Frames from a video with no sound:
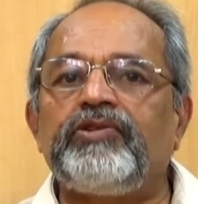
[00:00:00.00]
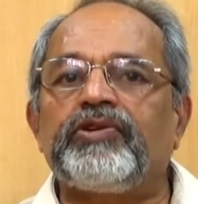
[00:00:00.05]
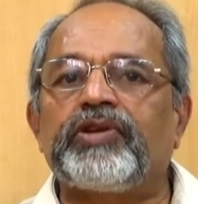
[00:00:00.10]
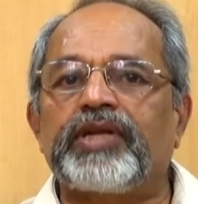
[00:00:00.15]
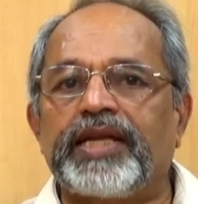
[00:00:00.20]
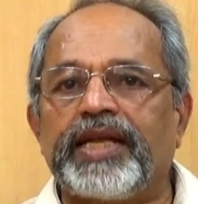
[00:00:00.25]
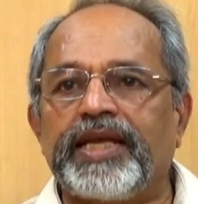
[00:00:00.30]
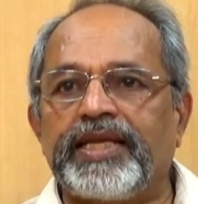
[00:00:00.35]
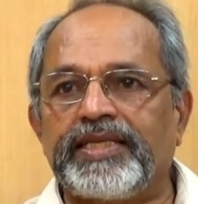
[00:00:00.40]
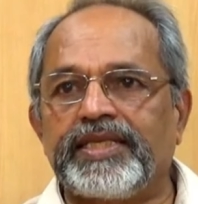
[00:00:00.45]

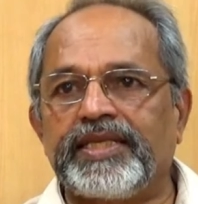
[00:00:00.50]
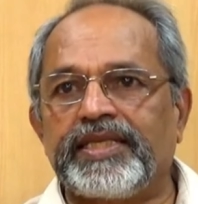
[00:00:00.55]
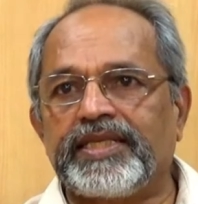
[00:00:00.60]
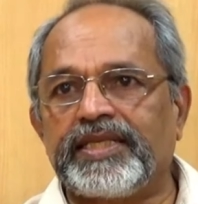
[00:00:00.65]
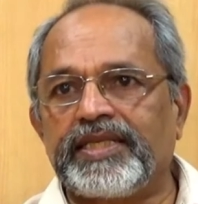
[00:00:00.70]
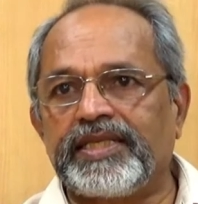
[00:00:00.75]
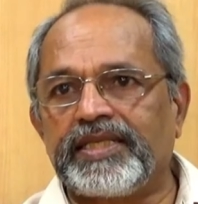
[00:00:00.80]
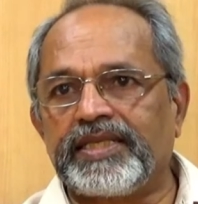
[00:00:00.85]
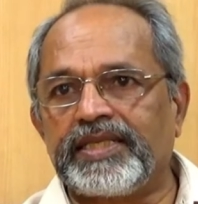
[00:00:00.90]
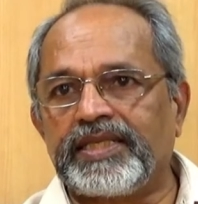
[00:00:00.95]

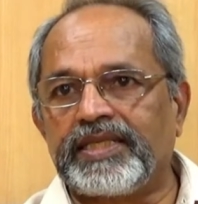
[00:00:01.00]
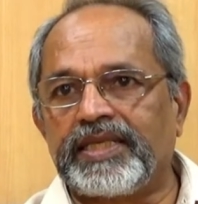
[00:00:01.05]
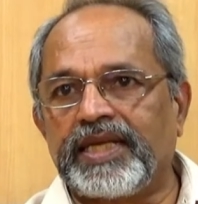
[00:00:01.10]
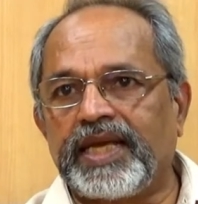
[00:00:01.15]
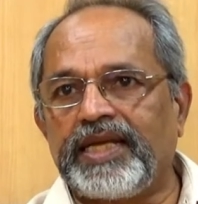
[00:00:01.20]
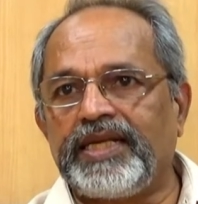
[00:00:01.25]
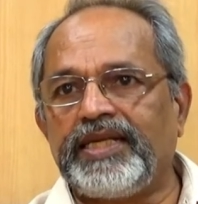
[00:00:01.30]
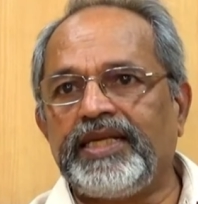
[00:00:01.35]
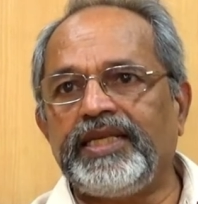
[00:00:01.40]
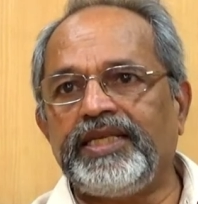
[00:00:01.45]
organizations
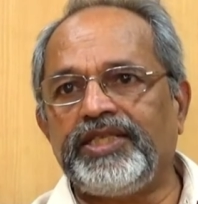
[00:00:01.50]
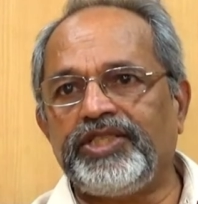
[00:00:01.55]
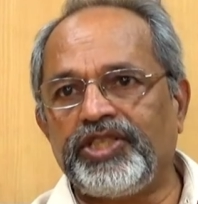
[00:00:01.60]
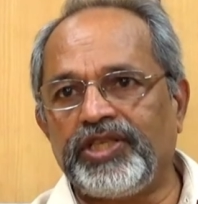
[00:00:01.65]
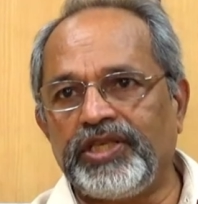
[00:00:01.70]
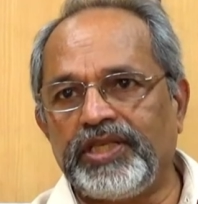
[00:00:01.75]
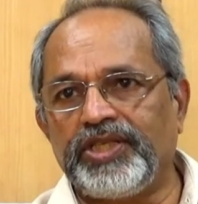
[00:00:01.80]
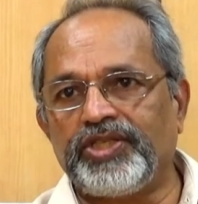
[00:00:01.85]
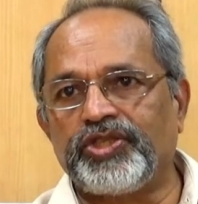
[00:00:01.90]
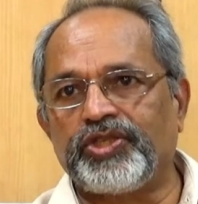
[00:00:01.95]
and
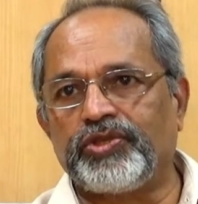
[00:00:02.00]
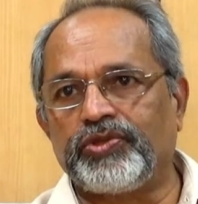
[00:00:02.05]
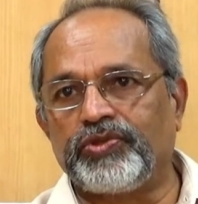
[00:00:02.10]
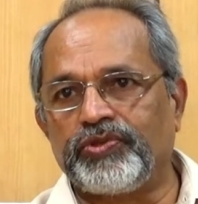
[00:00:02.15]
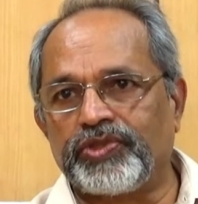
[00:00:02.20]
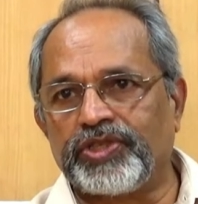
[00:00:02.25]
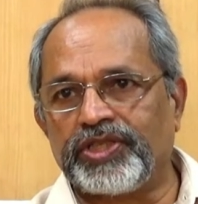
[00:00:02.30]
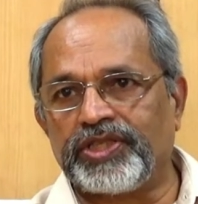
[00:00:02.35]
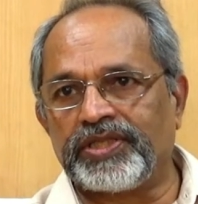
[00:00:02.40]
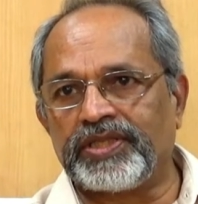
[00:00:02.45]
teaching
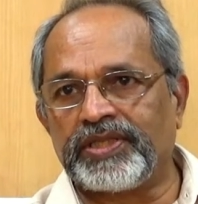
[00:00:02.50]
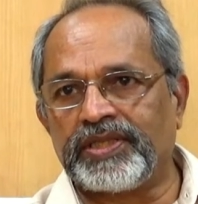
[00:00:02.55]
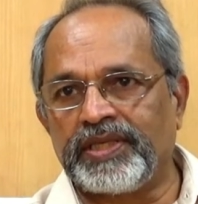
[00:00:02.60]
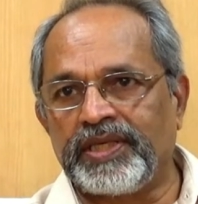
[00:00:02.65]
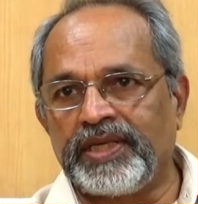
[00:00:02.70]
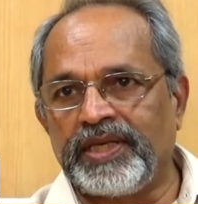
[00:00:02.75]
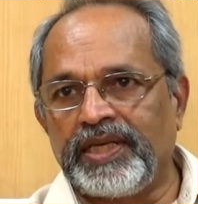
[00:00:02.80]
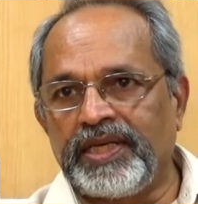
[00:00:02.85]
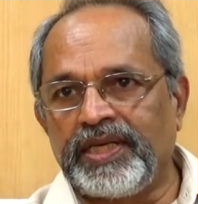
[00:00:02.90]
institutions.